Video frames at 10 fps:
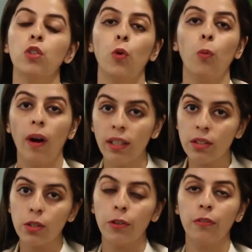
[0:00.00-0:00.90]
So
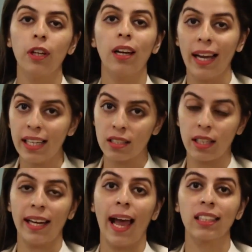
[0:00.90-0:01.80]
once you've
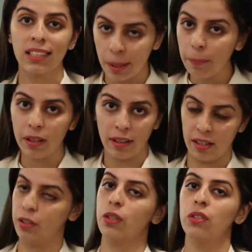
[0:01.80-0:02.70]
realized and accepted
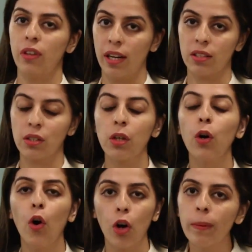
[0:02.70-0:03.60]
that you're stressed,
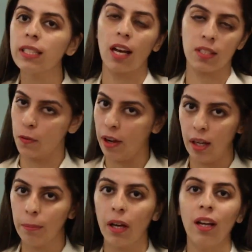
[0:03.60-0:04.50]
always ask for
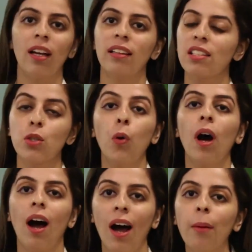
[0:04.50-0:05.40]
help. There's no
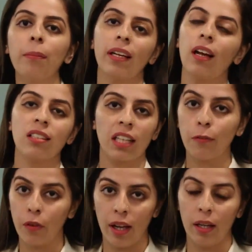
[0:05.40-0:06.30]
harm in
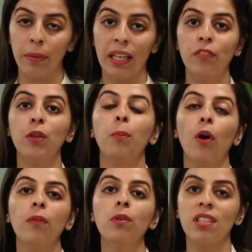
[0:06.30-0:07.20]
asking for help. Even
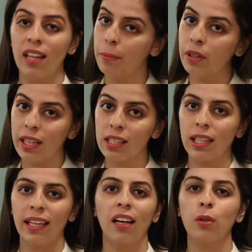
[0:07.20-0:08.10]
Bollywood
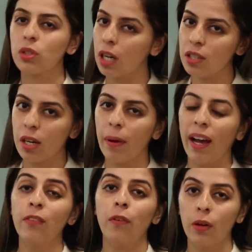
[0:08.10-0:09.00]
celebrities like Anushka
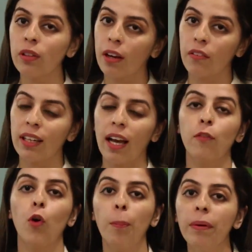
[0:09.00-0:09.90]
Sharma and Varun Dhawan
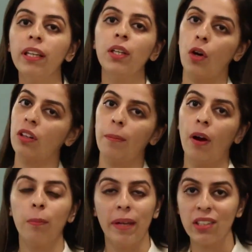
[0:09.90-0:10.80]
have openly talked
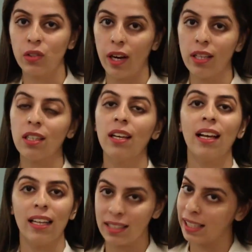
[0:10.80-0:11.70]
about being stressed
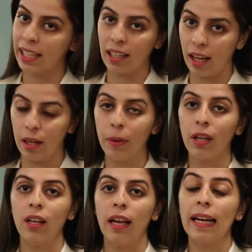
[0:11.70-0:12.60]
and seeking help.
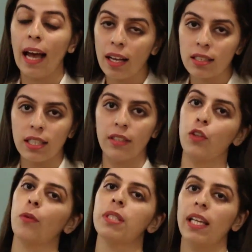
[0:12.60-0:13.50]
And as Steve
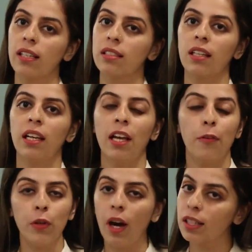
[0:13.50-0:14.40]
Jobs says,
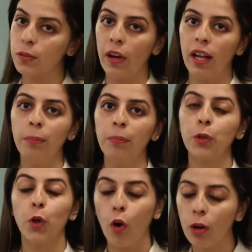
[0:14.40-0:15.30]
if you ask for help,
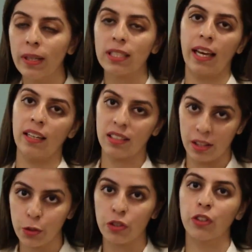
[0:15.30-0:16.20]
you always get a
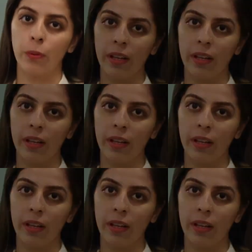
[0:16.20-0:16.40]
solution to